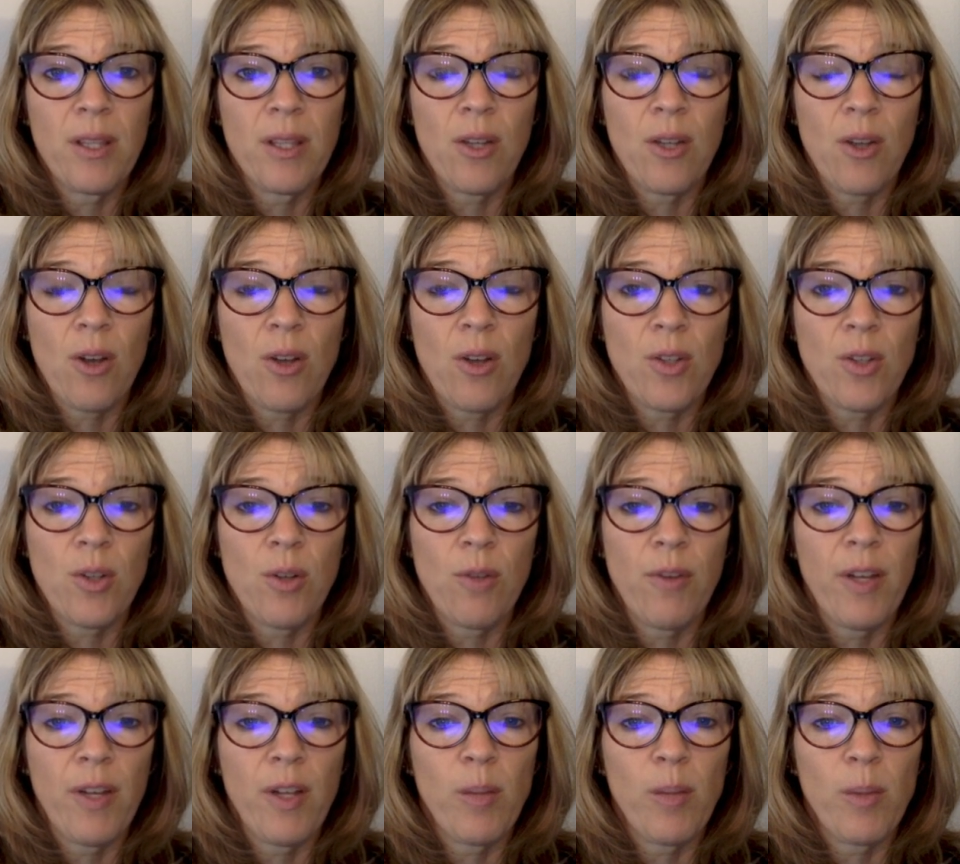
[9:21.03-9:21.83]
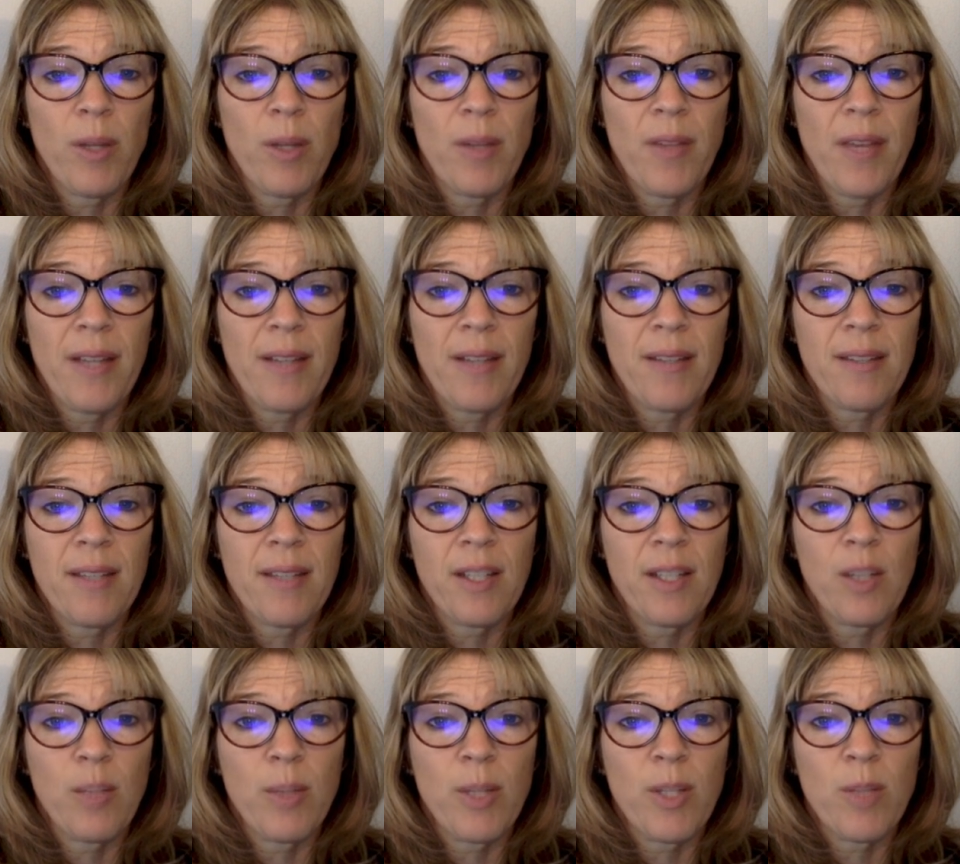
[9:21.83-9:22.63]
They're also available on that
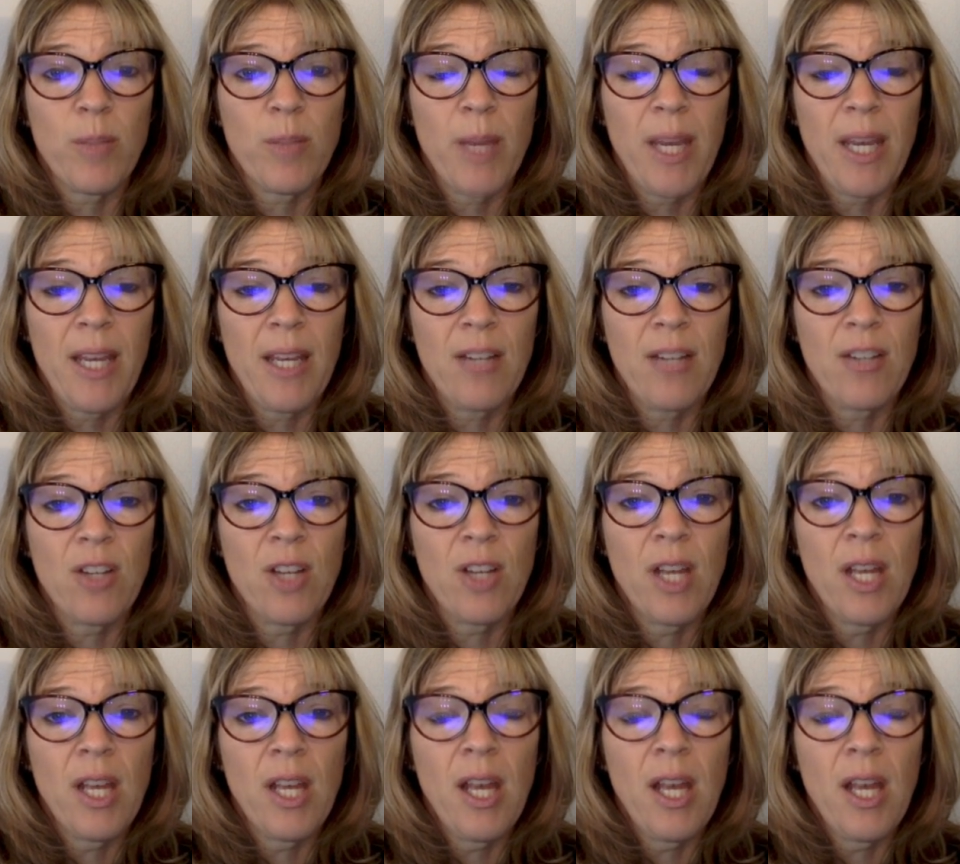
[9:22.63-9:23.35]
syllabus page